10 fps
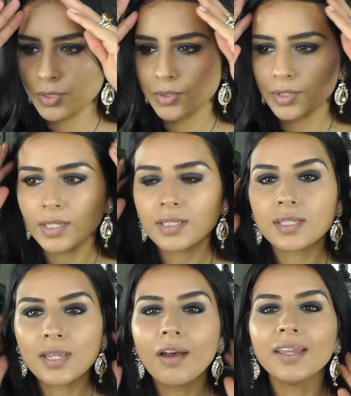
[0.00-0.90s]
do a
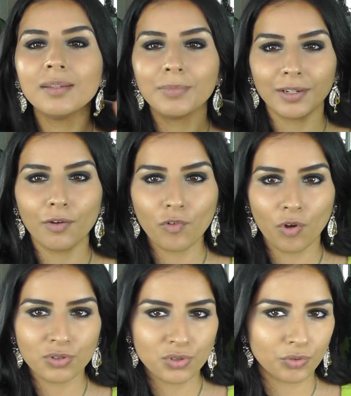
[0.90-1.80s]
tiny bit of
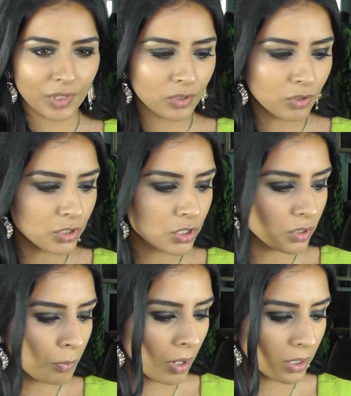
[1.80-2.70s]
contouring, not
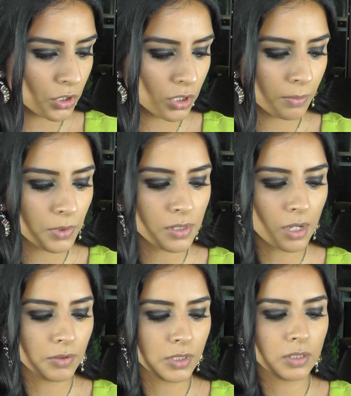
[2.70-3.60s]
too much, and I'm just
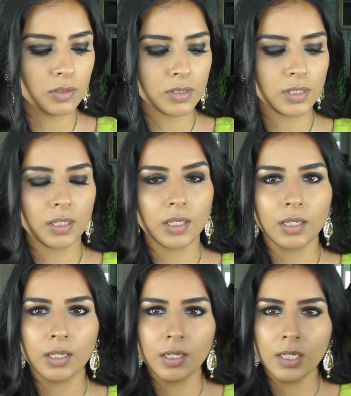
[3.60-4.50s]
going to use
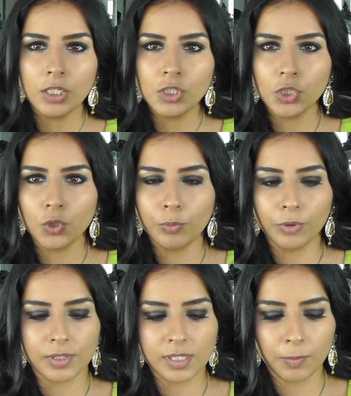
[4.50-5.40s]
the Dior
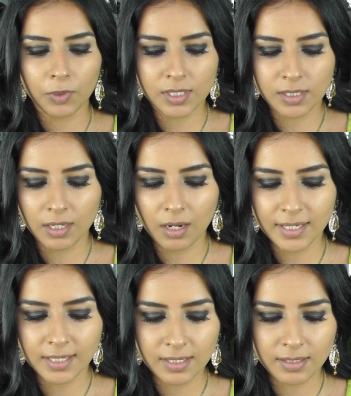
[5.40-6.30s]
bronzer because it's the
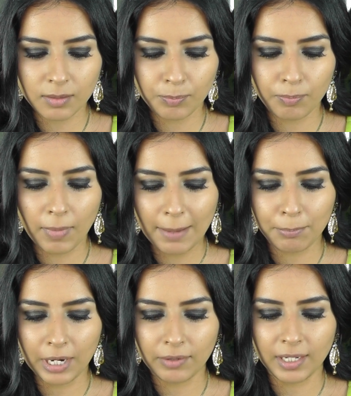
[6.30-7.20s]
lightest matte
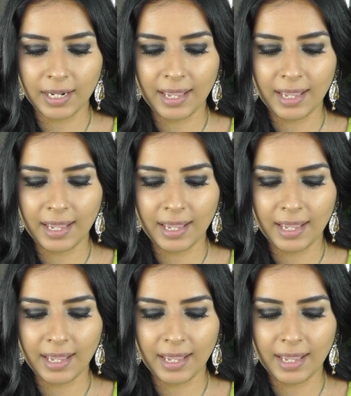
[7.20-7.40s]
brown that I